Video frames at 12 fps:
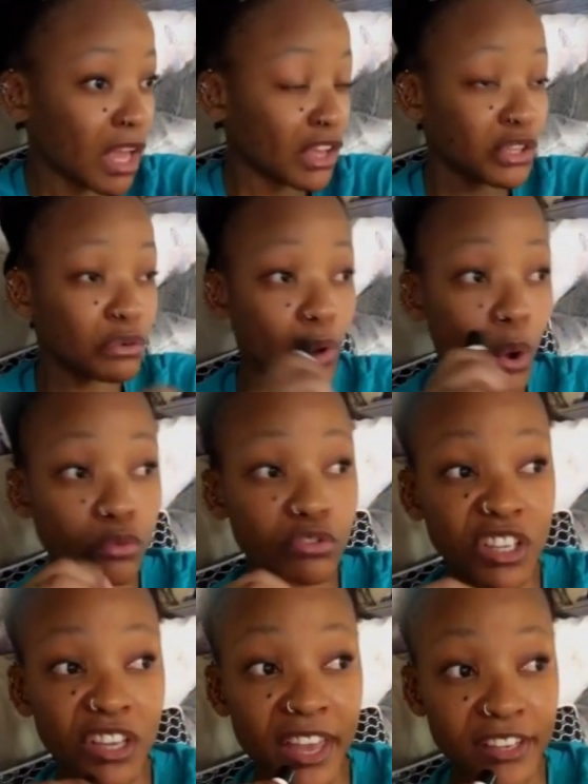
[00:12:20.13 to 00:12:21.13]
you
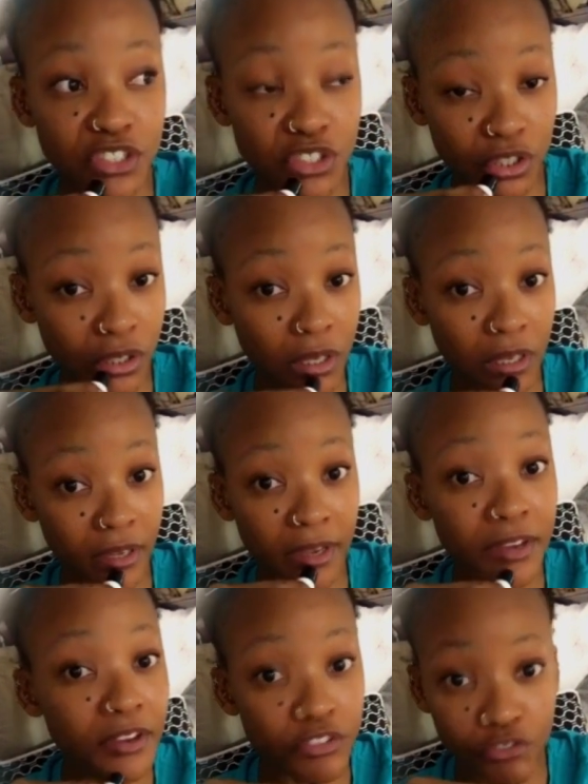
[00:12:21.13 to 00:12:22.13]
don't get to
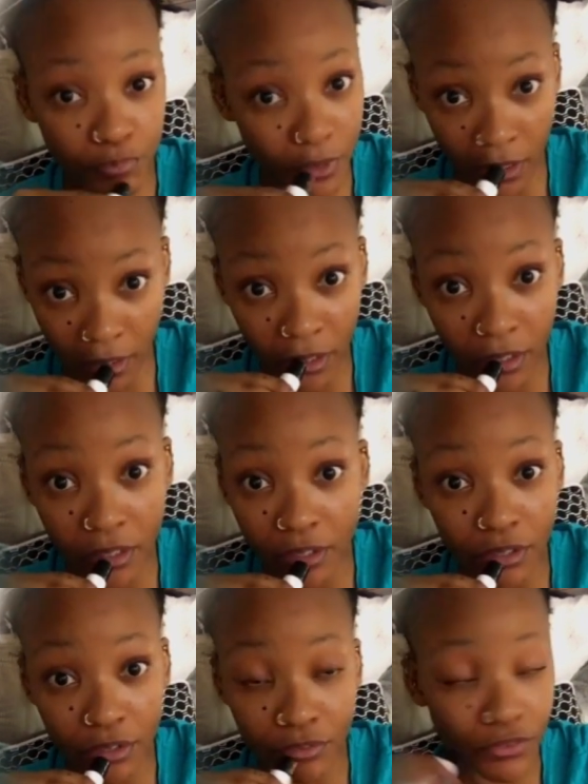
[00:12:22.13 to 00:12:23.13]
live,
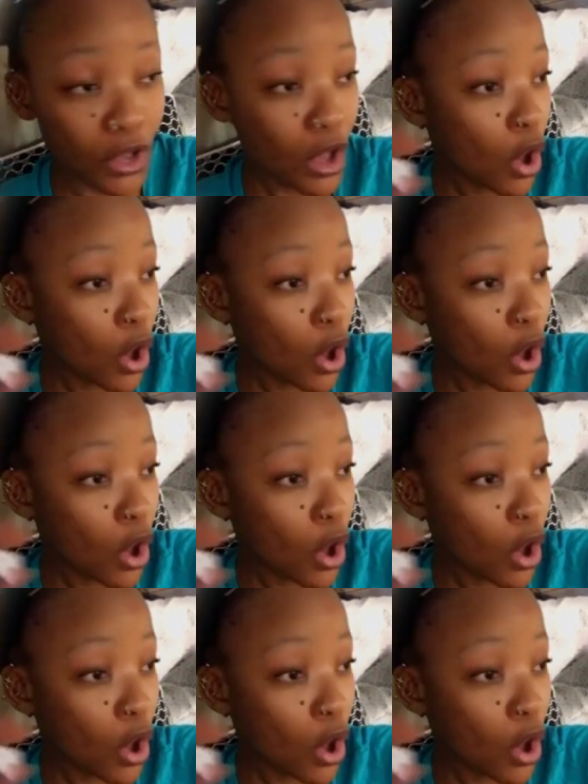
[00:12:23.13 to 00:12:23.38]
believe.